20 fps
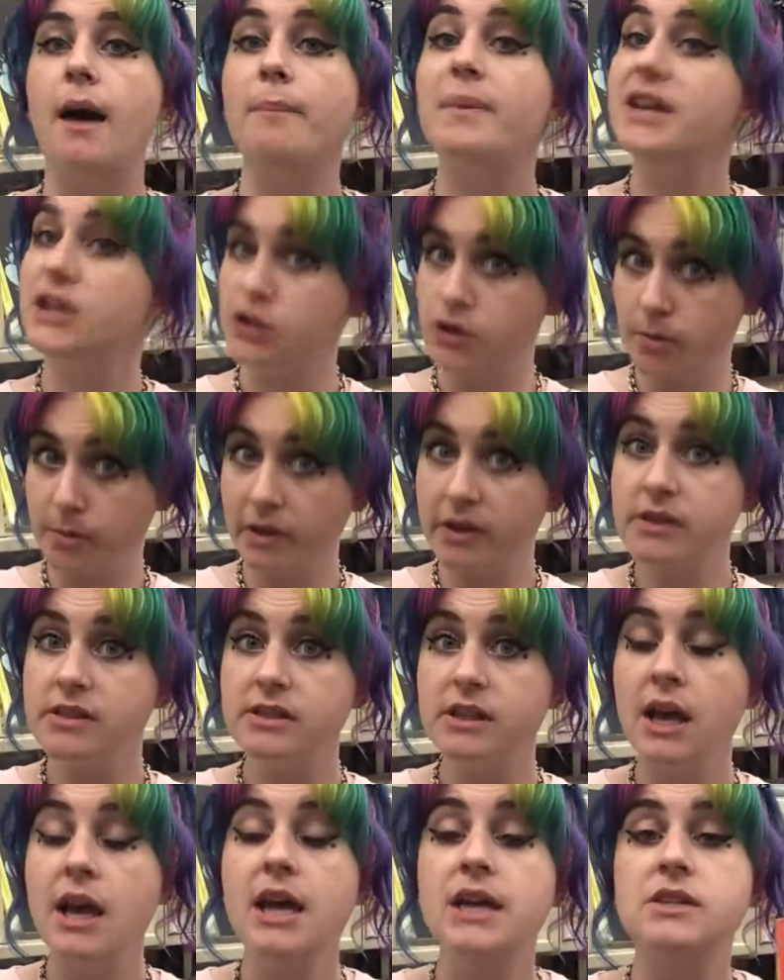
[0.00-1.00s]
picture books.
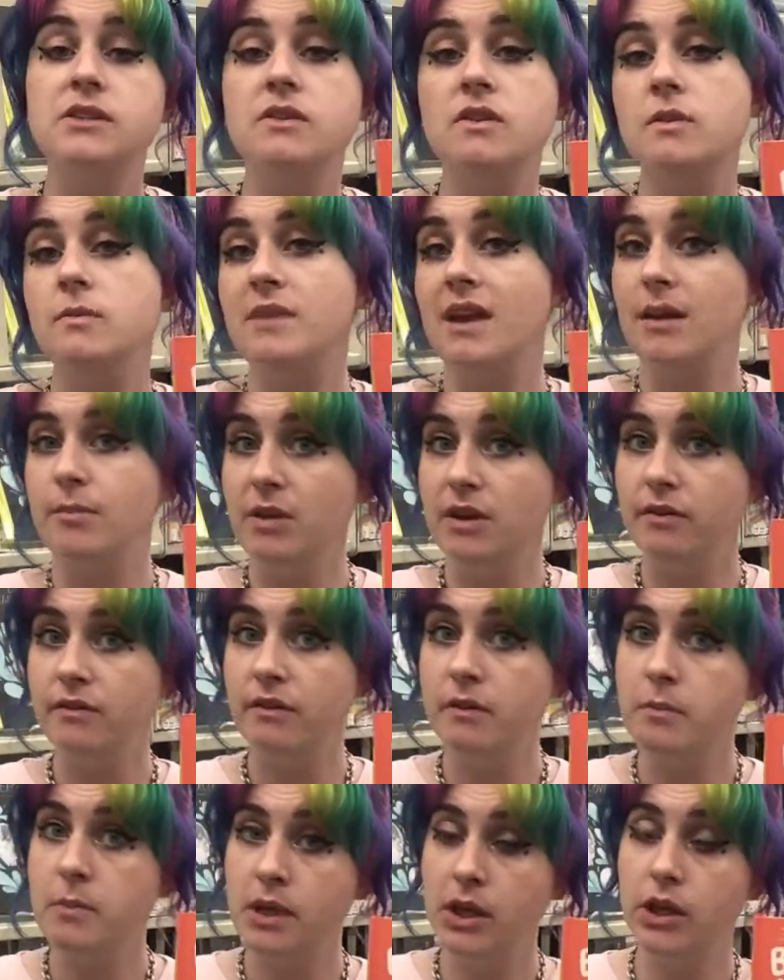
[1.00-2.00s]
So you may be
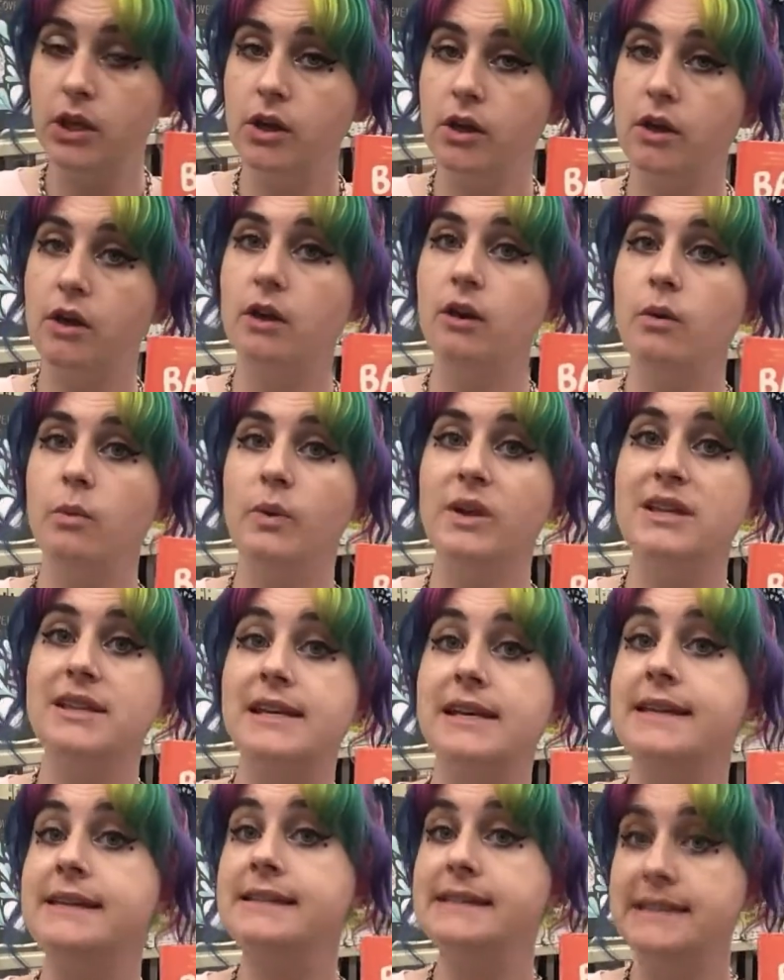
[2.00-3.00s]
familiar with
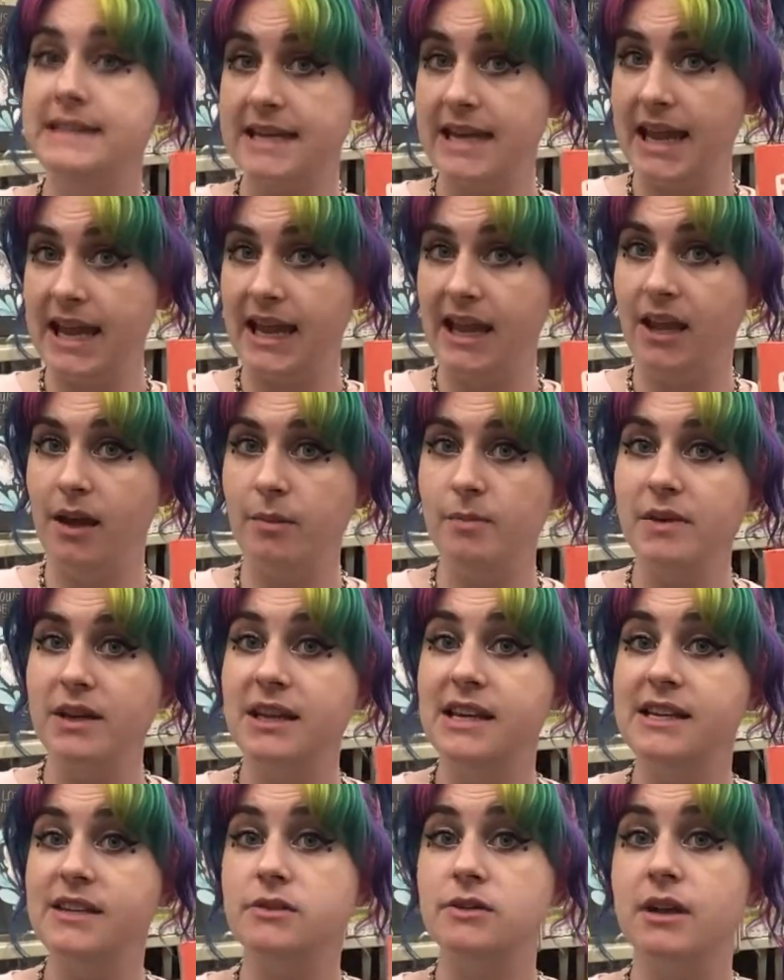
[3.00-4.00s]
his name.
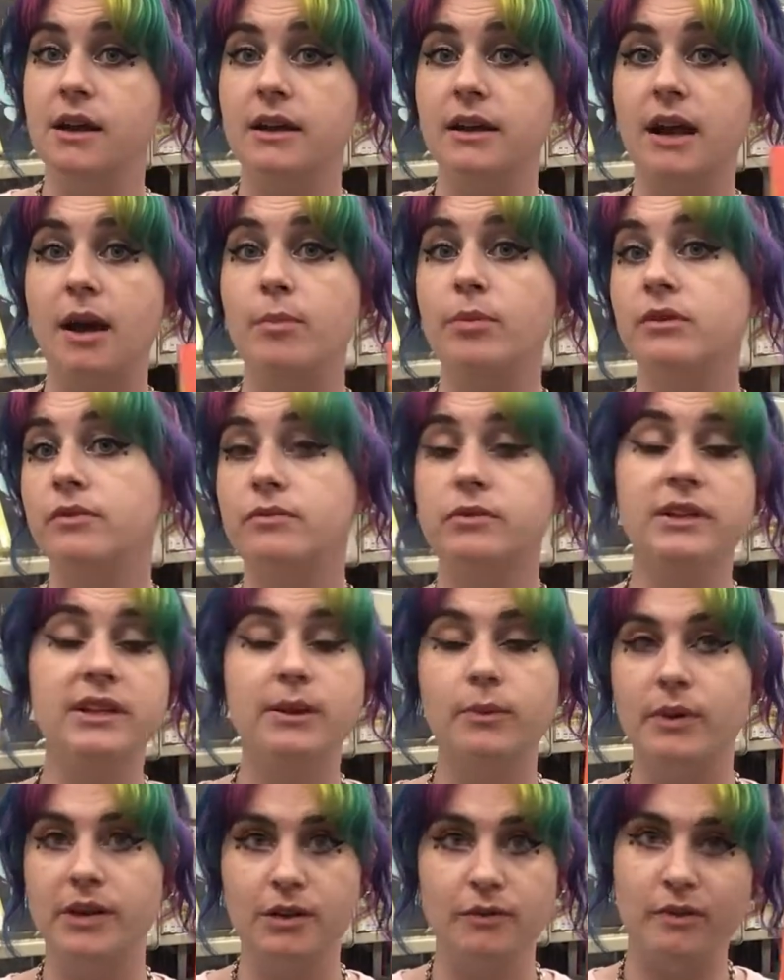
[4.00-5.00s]
He's done a couple of really
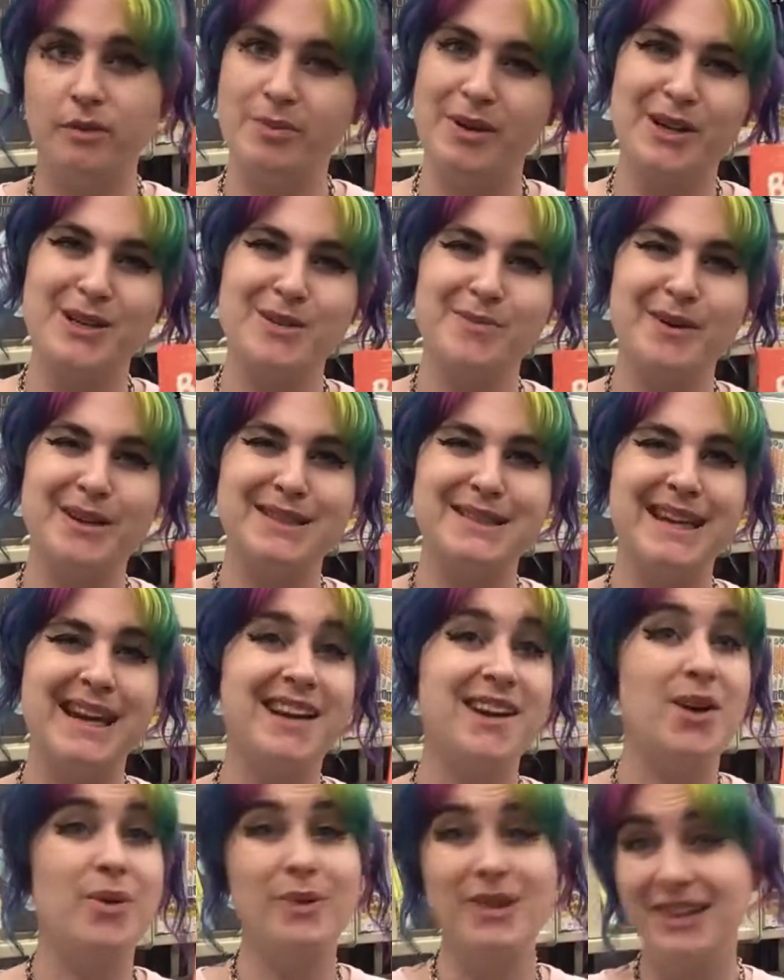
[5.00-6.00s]
wonderful picture books that I
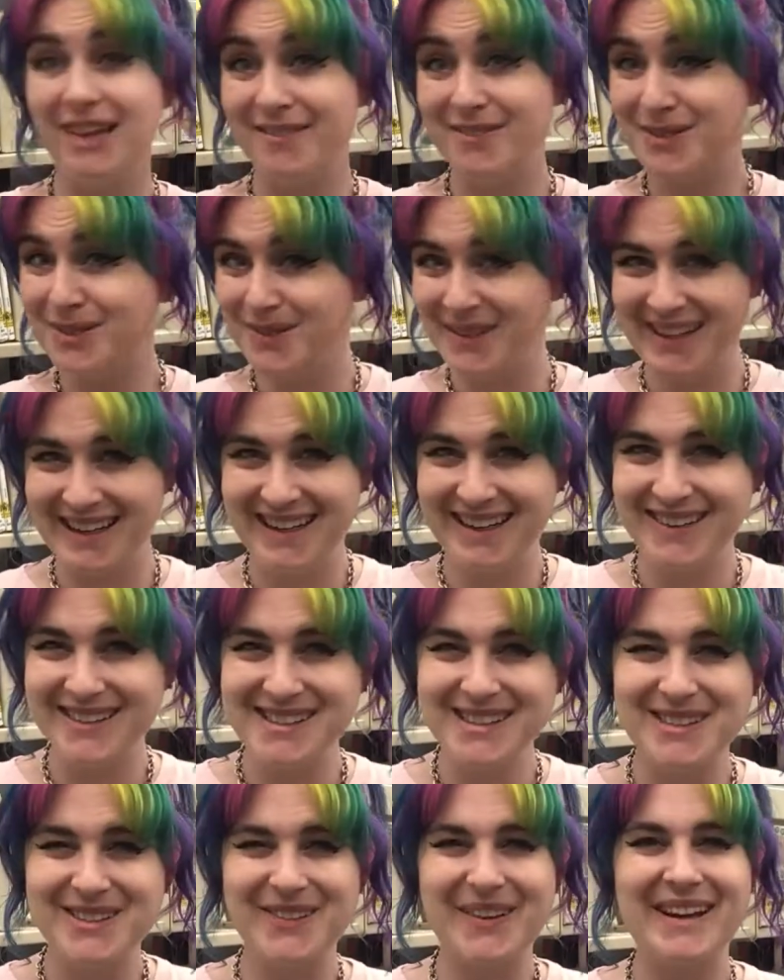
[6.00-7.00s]
know we love to read here
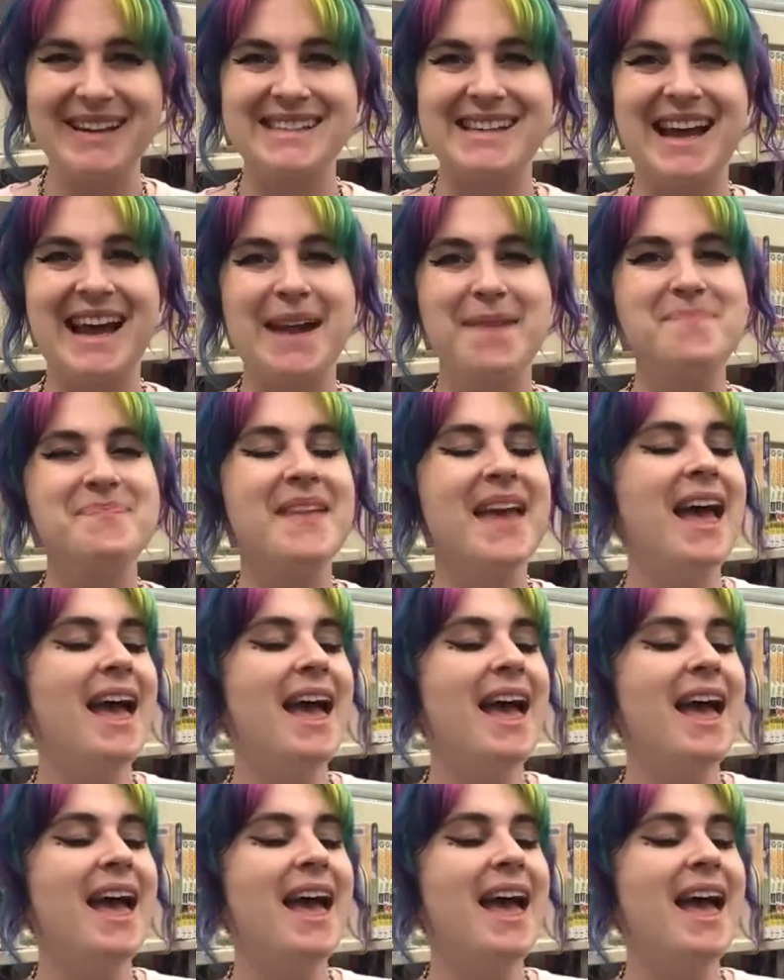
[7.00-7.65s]
in Storytime.